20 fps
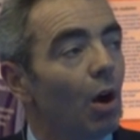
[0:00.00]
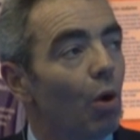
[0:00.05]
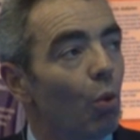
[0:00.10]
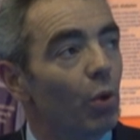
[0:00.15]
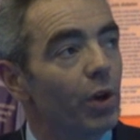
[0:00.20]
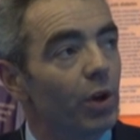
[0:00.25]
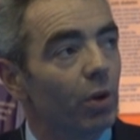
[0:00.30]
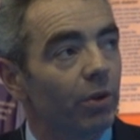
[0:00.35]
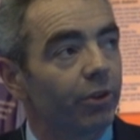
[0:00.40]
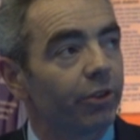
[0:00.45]

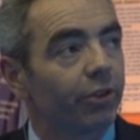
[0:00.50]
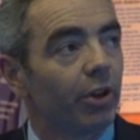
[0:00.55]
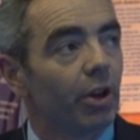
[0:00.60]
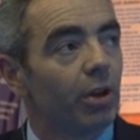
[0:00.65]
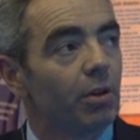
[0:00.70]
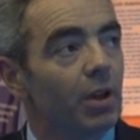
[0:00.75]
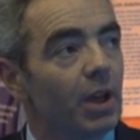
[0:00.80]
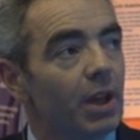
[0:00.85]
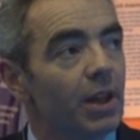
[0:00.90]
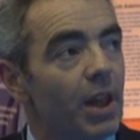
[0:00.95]
We
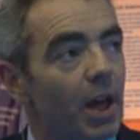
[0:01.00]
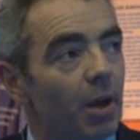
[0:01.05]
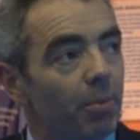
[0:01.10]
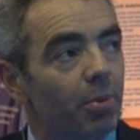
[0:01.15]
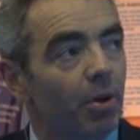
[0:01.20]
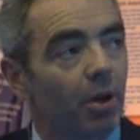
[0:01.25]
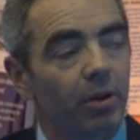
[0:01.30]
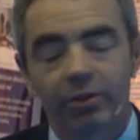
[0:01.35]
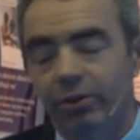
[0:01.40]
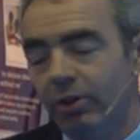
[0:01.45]
also, in that
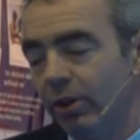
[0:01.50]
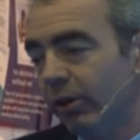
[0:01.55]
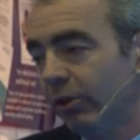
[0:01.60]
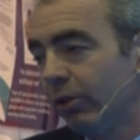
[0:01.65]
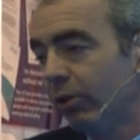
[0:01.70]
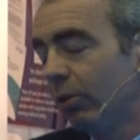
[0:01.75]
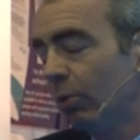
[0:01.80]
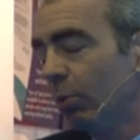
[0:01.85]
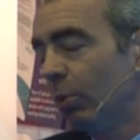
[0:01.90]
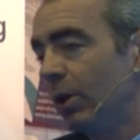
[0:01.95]

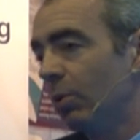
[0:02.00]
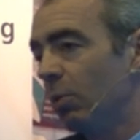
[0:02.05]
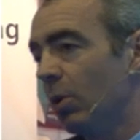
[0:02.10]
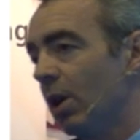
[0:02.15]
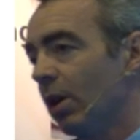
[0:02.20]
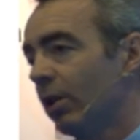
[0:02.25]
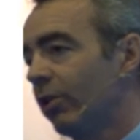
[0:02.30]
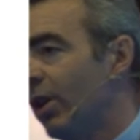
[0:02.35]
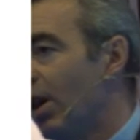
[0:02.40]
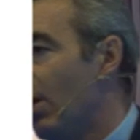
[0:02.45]
process, we
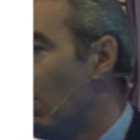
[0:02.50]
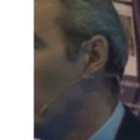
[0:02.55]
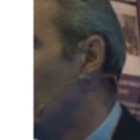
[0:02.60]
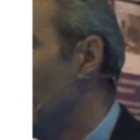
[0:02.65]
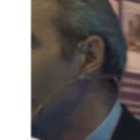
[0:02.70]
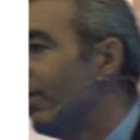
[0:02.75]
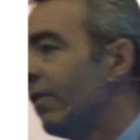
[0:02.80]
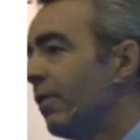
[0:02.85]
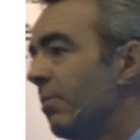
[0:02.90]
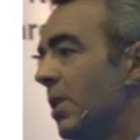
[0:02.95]
worked out
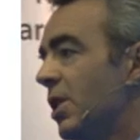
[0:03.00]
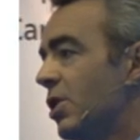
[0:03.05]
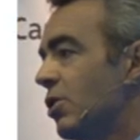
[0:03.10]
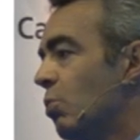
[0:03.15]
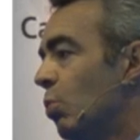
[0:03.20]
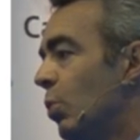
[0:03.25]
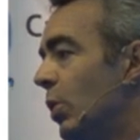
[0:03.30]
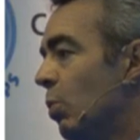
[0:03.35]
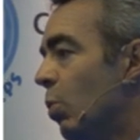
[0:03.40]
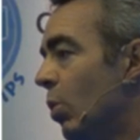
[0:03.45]
what
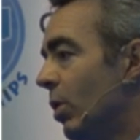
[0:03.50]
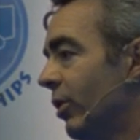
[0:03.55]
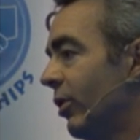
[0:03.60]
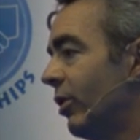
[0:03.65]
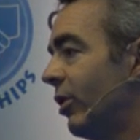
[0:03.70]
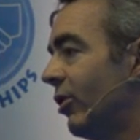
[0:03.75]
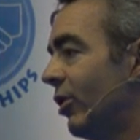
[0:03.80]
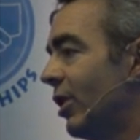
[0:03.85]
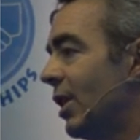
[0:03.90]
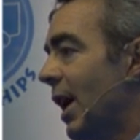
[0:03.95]
information we
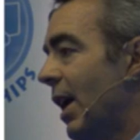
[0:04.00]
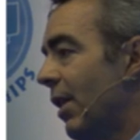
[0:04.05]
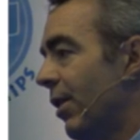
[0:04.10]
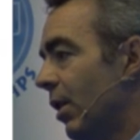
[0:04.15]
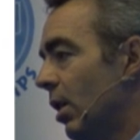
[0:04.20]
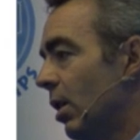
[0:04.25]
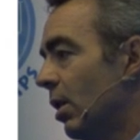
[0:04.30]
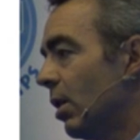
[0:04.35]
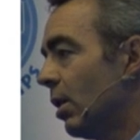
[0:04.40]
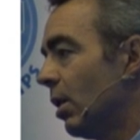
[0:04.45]
wanted to
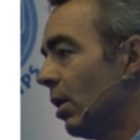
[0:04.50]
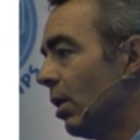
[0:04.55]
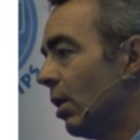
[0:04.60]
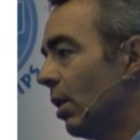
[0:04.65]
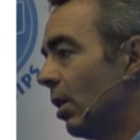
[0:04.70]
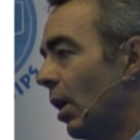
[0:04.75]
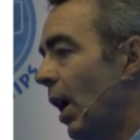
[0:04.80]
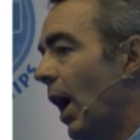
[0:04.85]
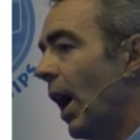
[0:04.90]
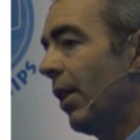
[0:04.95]
gather
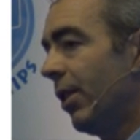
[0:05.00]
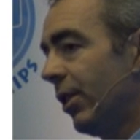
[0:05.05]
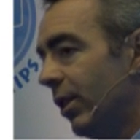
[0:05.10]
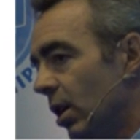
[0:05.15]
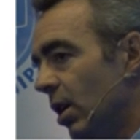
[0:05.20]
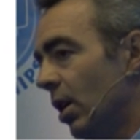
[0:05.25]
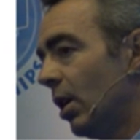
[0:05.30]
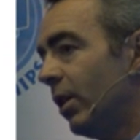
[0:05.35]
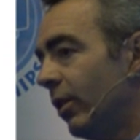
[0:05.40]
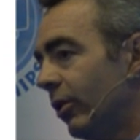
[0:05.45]
at
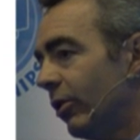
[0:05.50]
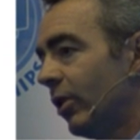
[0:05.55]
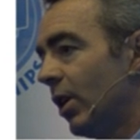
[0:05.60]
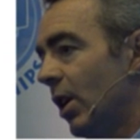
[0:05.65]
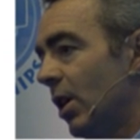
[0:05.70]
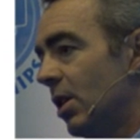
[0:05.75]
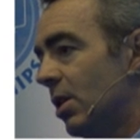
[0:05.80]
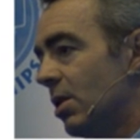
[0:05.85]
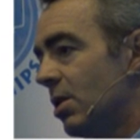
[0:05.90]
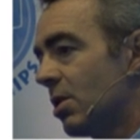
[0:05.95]
the early
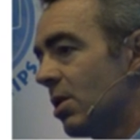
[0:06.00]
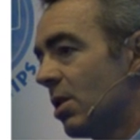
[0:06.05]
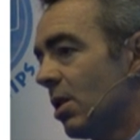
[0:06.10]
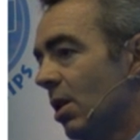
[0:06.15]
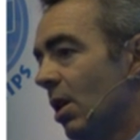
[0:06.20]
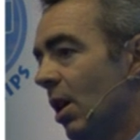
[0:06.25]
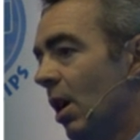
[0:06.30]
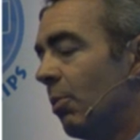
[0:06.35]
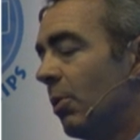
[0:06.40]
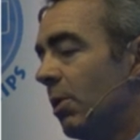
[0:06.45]
stage,
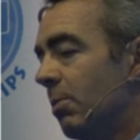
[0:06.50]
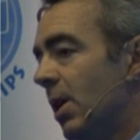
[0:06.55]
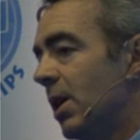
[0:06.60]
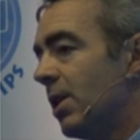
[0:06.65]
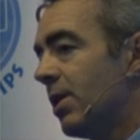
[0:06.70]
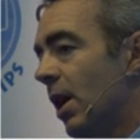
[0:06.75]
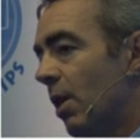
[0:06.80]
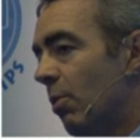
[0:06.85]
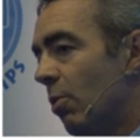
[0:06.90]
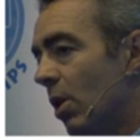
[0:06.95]
and we
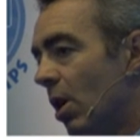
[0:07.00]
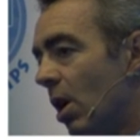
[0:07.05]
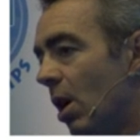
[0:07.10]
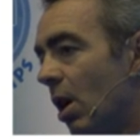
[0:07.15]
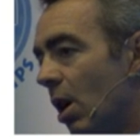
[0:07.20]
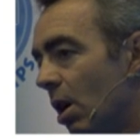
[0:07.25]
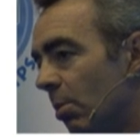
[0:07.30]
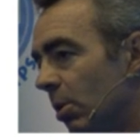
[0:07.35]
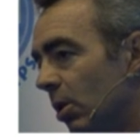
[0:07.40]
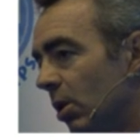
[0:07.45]
made that
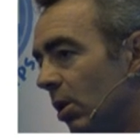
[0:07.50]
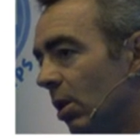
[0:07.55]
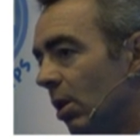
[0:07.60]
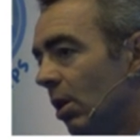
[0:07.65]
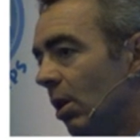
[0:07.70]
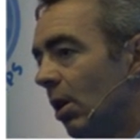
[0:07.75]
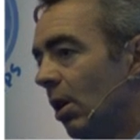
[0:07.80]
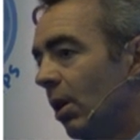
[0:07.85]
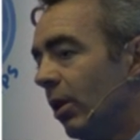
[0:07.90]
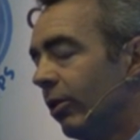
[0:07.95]
reliable
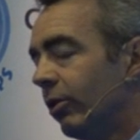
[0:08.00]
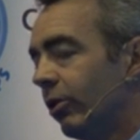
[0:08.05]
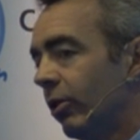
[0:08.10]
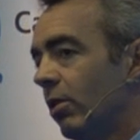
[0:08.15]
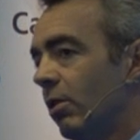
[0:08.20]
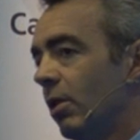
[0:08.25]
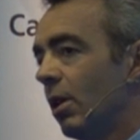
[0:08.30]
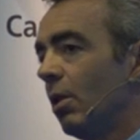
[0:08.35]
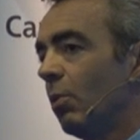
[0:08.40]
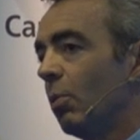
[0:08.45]

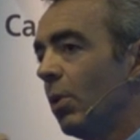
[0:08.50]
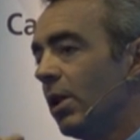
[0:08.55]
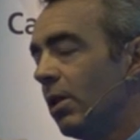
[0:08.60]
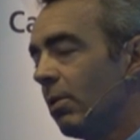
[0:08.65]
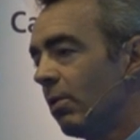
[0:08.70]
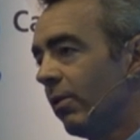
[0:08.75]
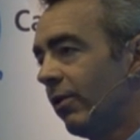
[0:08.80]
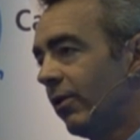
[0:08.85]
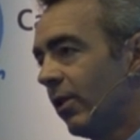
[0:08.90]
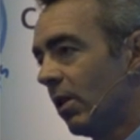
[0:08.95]
so that when the
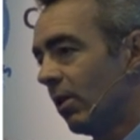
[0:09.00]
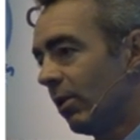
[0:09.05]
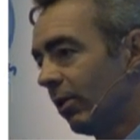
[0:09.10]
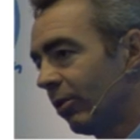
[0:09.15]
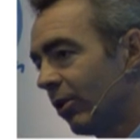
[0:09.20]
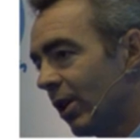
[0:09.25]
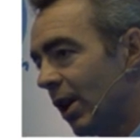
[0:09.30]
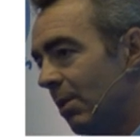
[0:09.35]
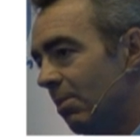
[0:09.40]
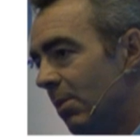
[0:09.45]

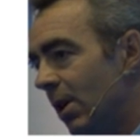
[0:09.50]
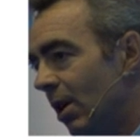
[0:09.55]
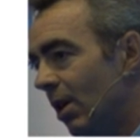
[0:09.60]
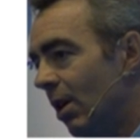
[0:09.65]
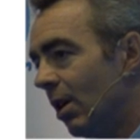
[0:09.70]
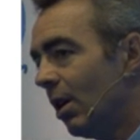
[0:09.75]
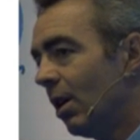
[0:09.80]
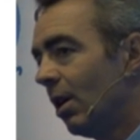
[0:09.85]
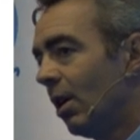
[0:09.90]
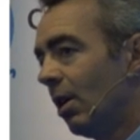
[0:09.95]
referrals came
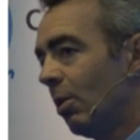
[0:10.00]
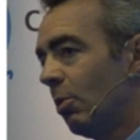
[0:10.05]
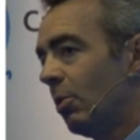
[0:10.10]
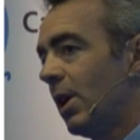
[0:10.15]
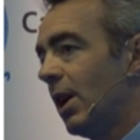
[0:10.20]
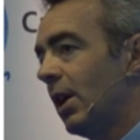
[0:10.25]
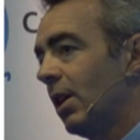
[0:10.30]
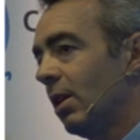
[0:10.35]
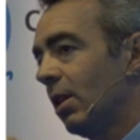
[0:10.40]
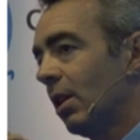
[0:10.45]
in, we
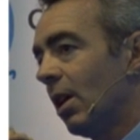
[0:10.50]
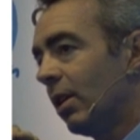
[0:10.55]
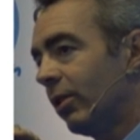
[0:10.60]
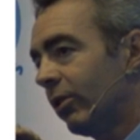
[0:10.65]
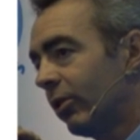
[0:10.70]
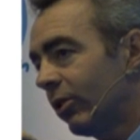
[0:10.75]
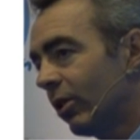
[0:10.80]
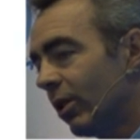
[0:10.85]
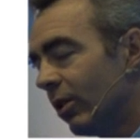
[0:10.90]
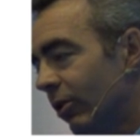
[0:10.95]
had a
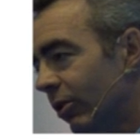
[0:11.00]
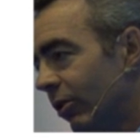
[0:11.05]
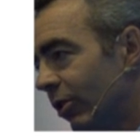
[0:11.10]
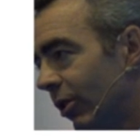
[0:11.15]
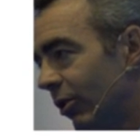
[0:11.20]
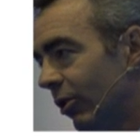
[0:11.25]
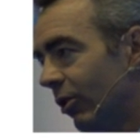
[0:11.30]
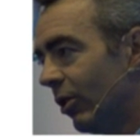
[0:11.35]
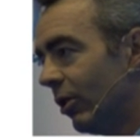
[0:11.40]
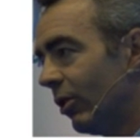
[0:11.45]

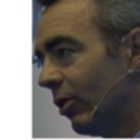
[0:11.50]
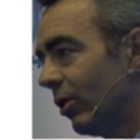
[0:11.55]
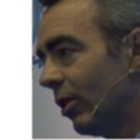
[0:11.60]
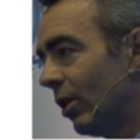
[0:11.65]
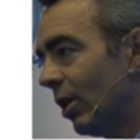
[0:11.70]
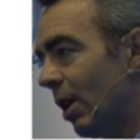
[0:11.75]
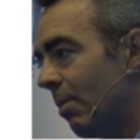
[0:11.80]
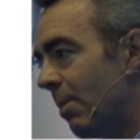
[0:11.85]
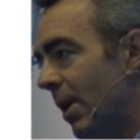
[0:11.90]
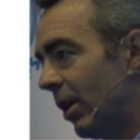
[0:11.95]
consistent
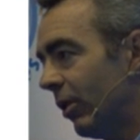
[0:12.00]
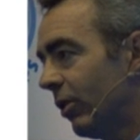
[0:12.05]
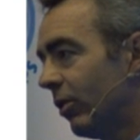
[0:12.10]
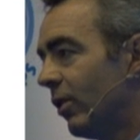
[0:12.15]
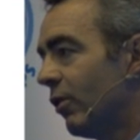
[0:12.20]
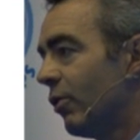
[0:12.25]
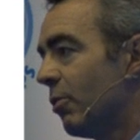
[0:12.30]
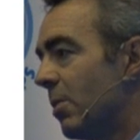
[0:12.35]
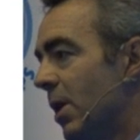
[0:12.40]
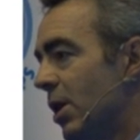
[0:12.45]
amount of
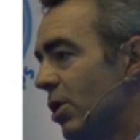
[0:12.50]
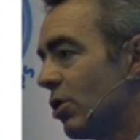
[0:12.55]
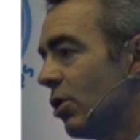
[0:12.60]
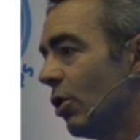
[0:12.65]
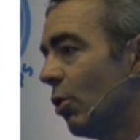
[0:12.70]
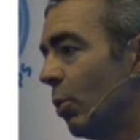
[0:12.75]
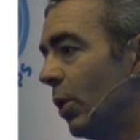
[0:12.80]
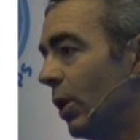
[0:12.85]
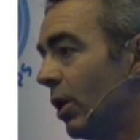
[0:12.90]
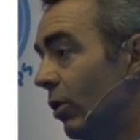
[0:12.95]
information
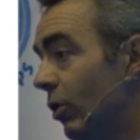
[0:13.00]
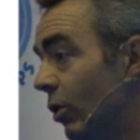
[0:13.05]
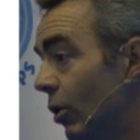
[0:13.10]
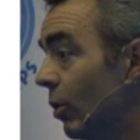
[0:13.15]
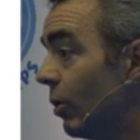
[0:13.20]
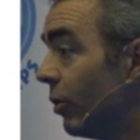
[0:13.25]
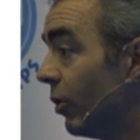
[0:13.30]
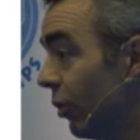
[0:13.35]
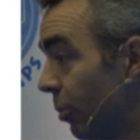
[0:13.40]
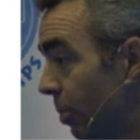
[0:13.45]
that we could
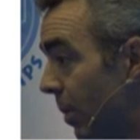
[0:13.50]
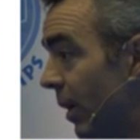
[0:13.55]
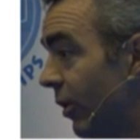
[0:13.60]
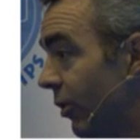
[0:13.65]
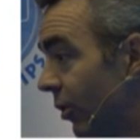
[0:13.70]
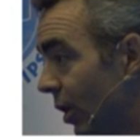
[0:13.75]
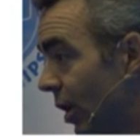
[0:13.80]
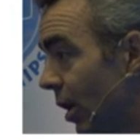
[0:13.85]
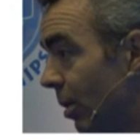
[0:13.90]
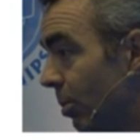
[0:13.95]
use as
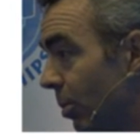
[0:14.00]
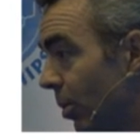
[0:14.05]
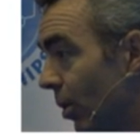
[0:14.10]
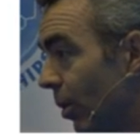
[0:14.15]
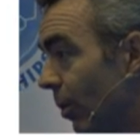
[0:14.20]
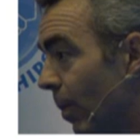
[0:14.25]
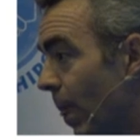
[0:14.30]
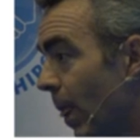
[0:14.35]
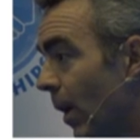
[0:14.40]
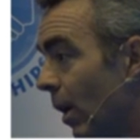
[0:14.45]
basic input.